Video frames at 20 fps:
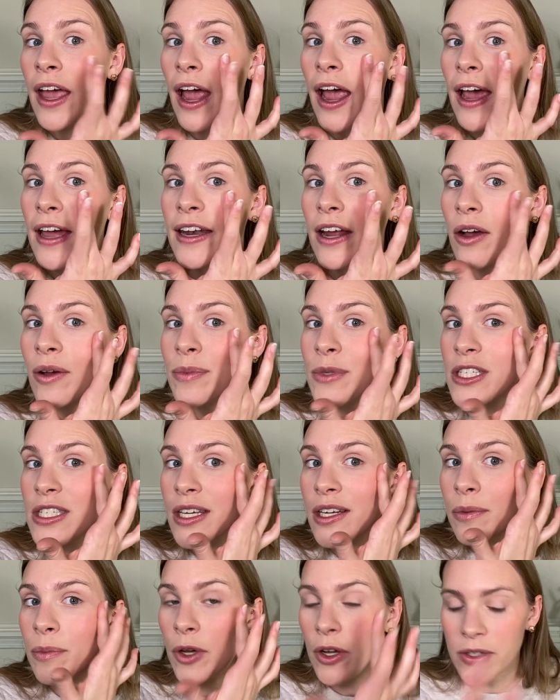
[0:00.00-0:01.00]
And now I'm just
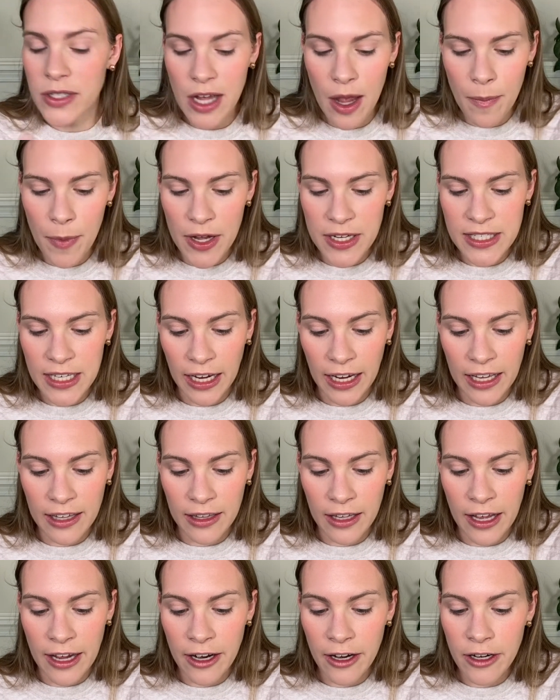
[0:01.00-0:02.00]
gonna build up a second
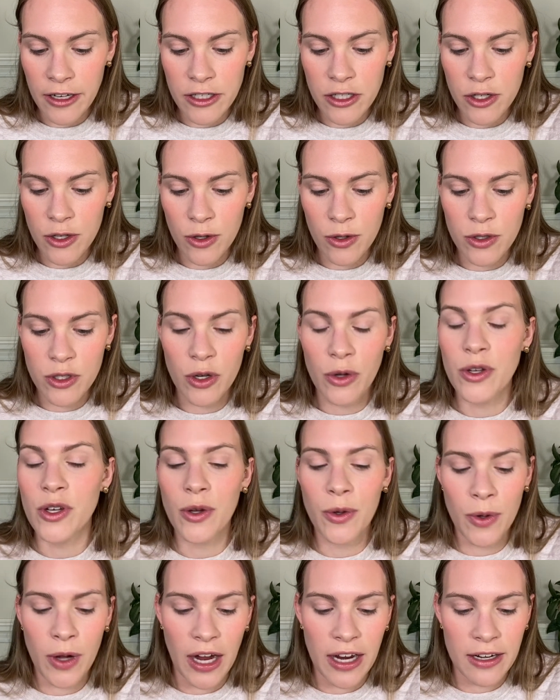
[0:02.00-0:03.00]
layer to show
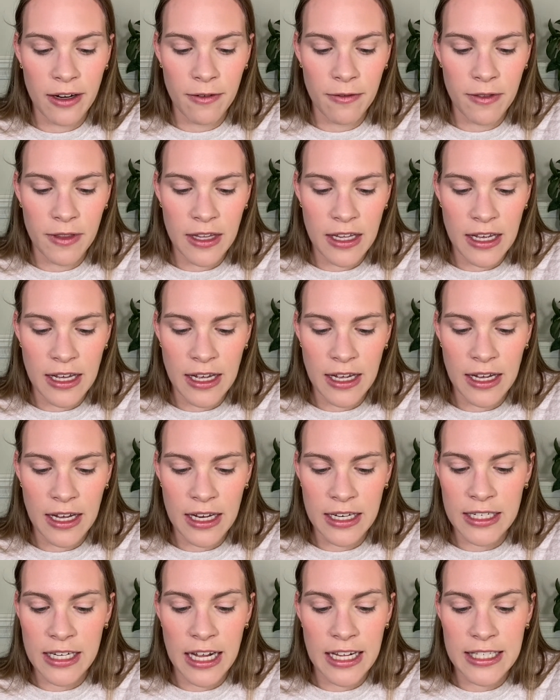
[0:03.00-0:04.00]
you kind of the
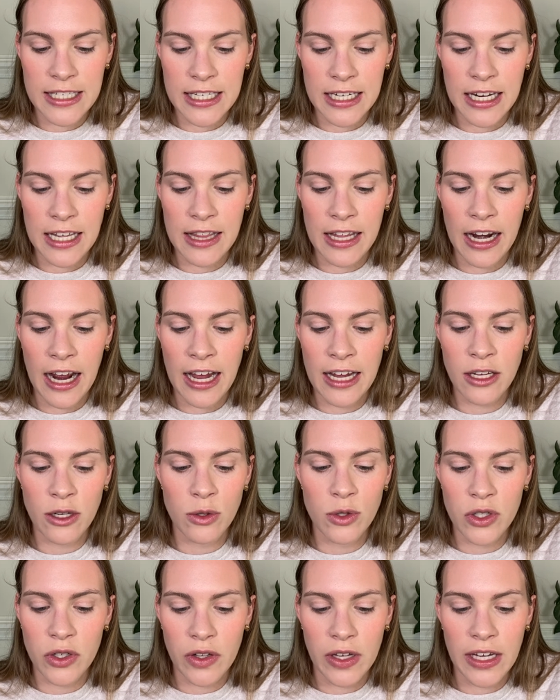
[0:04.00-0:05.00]
intensity that I
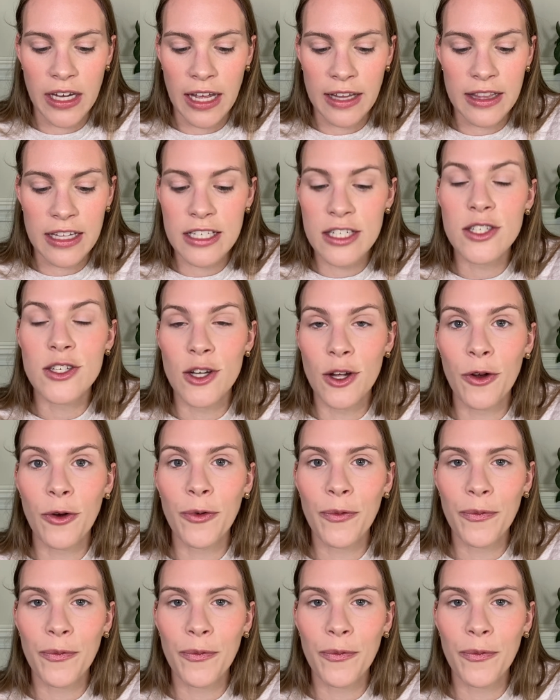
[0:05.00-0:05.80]
usually get this to.